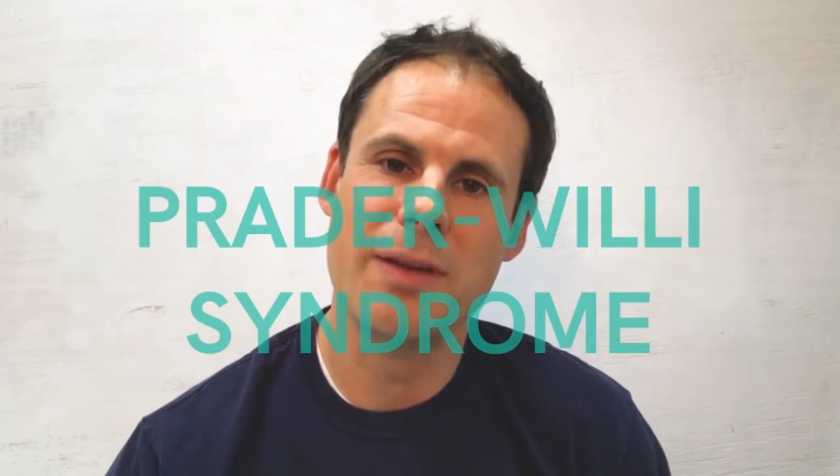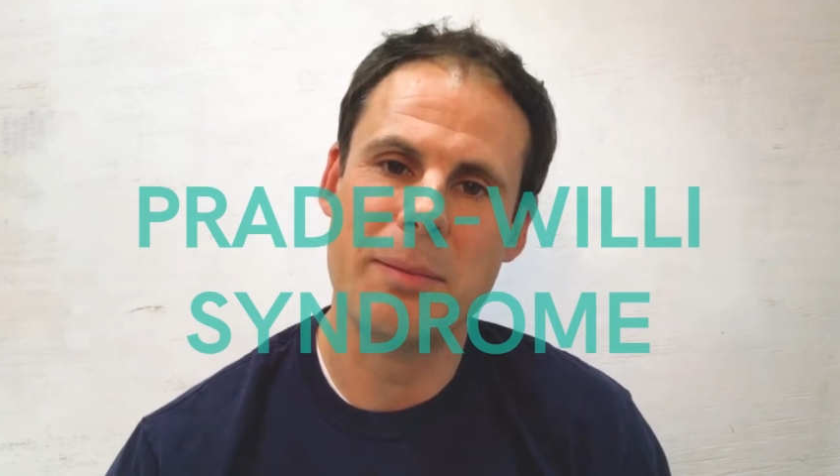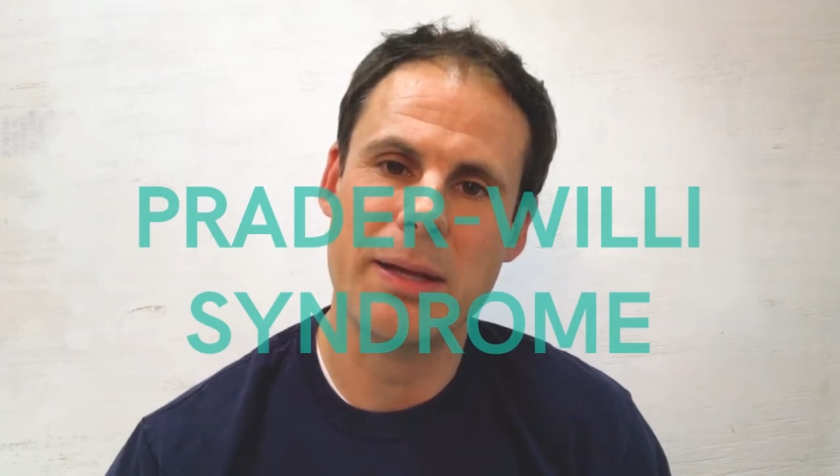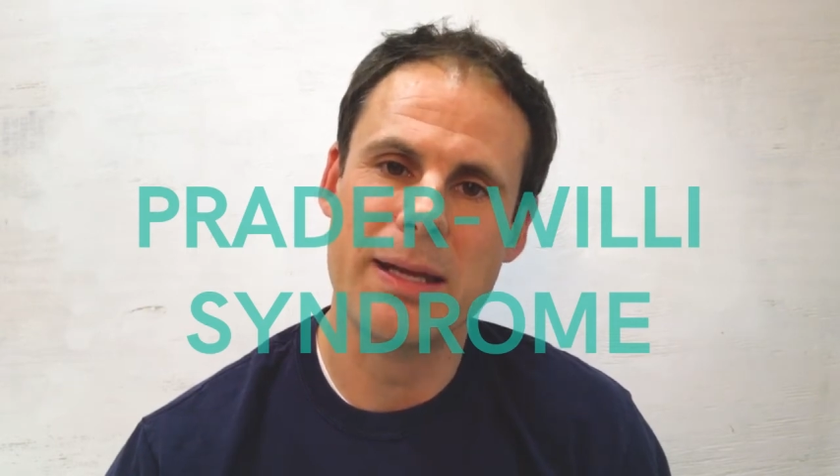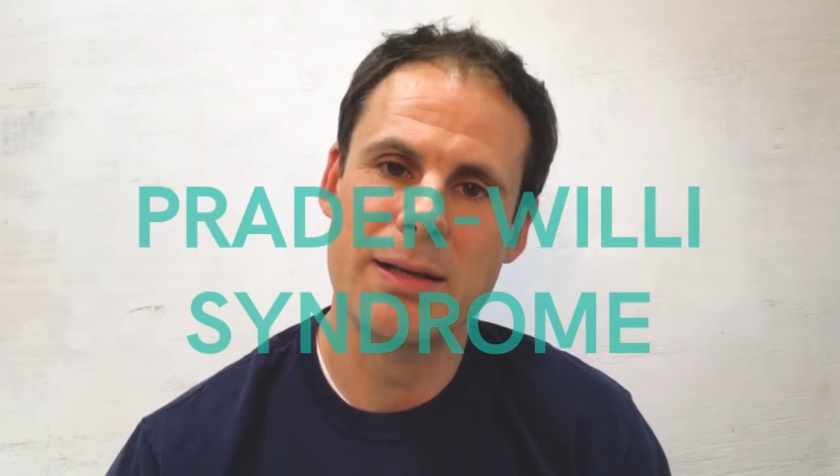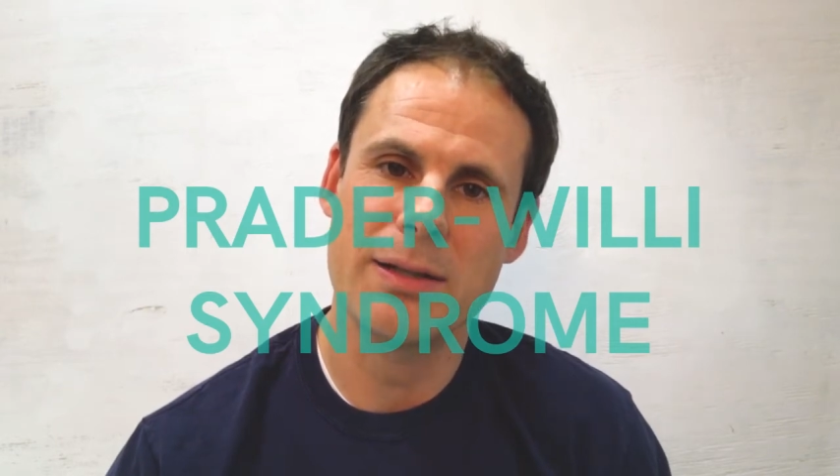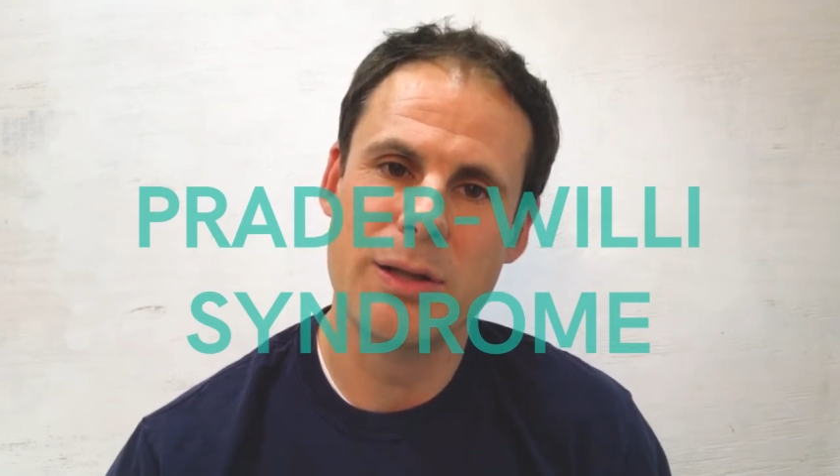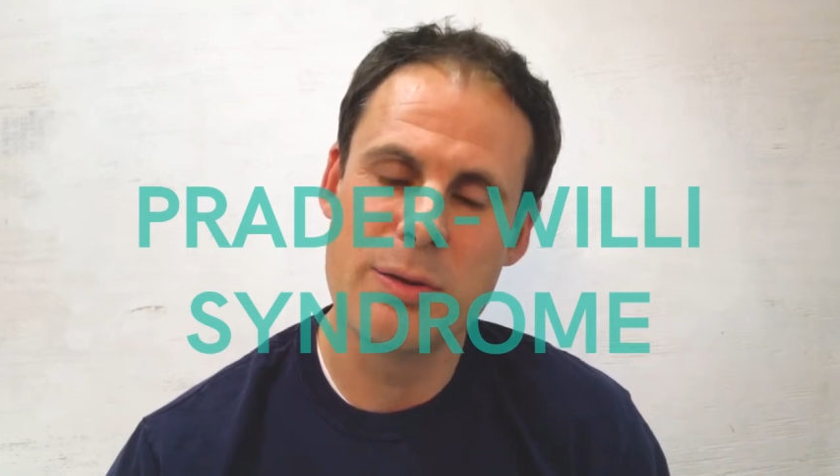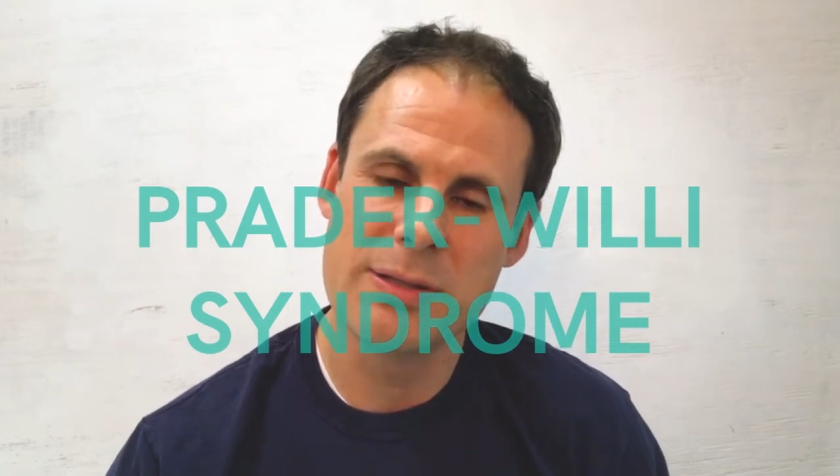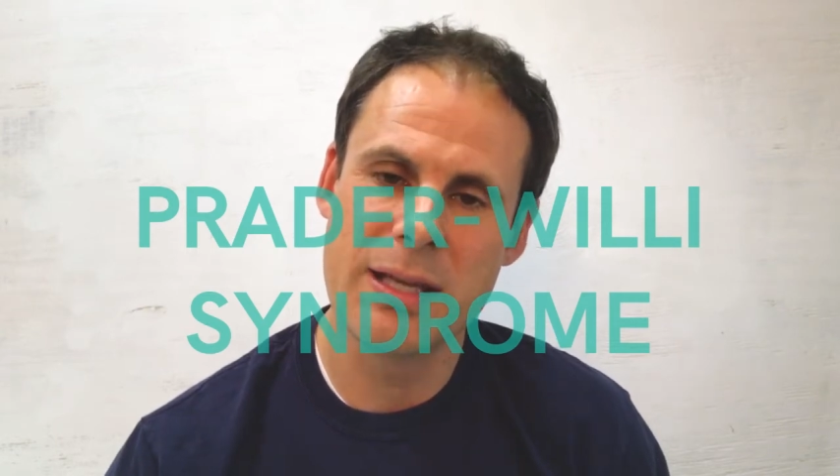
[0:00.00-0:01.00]
family,
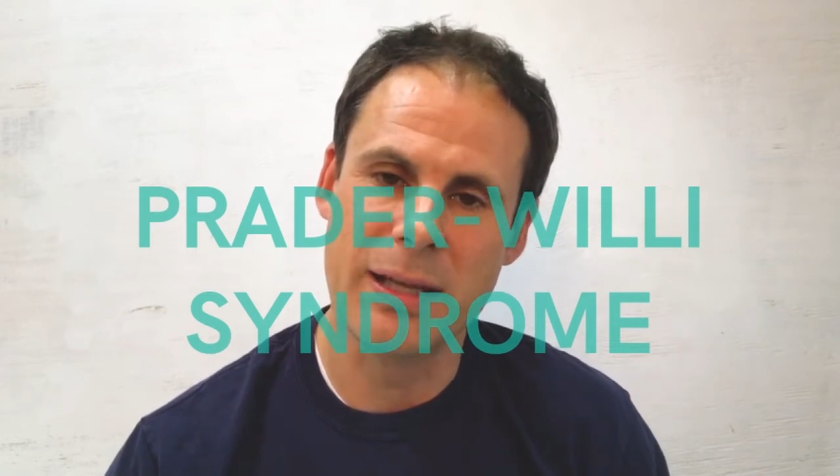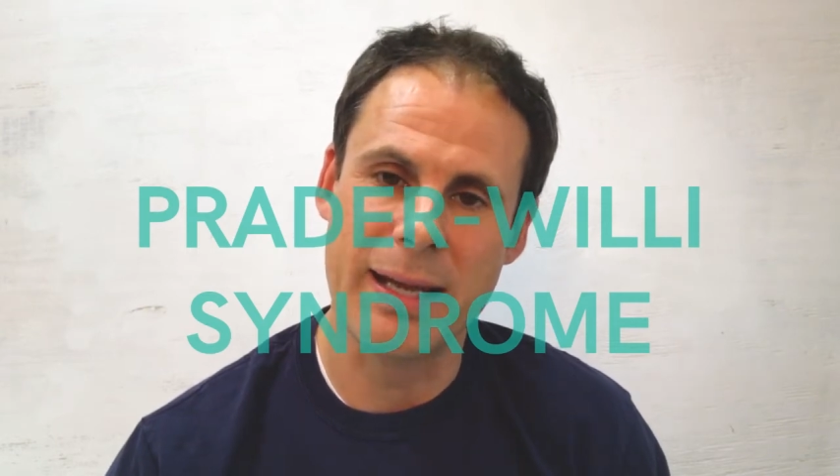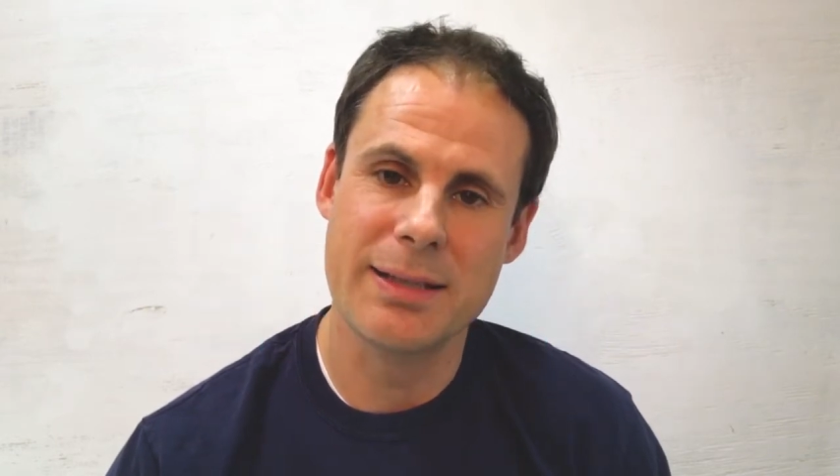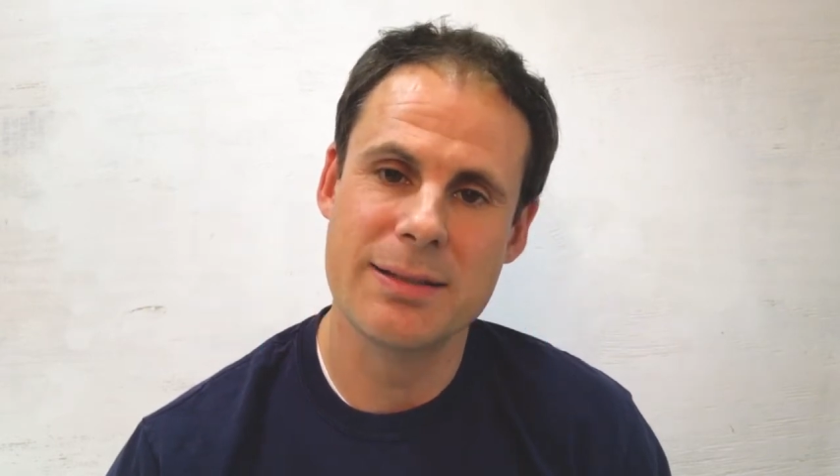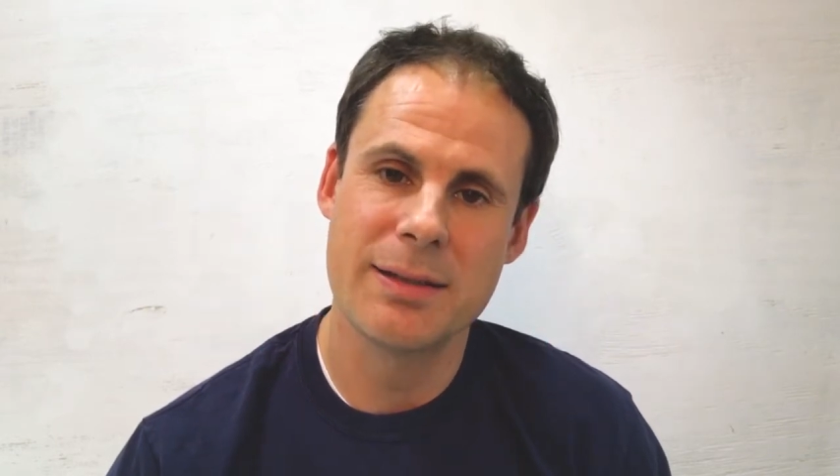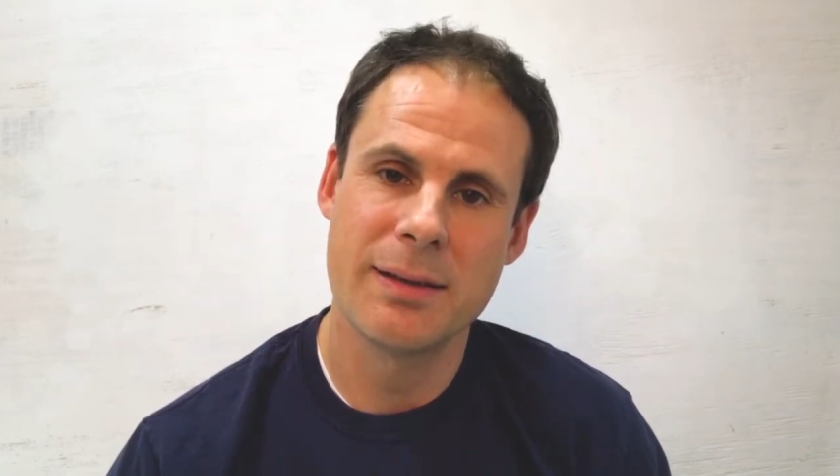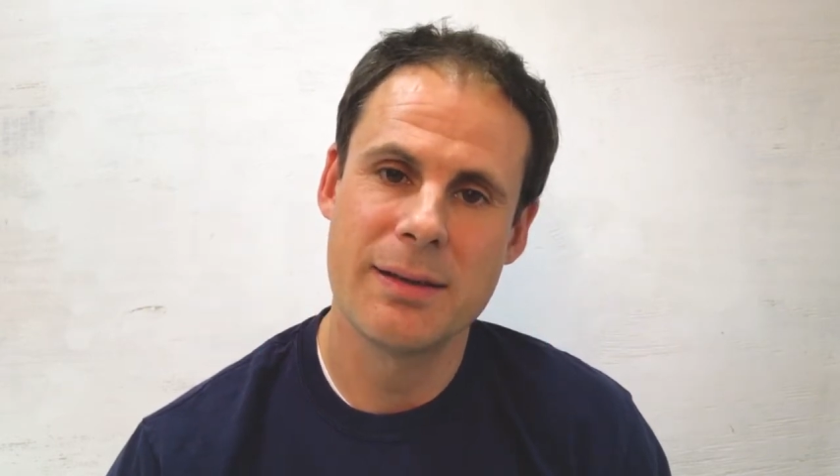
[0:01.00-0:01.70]
closely linked,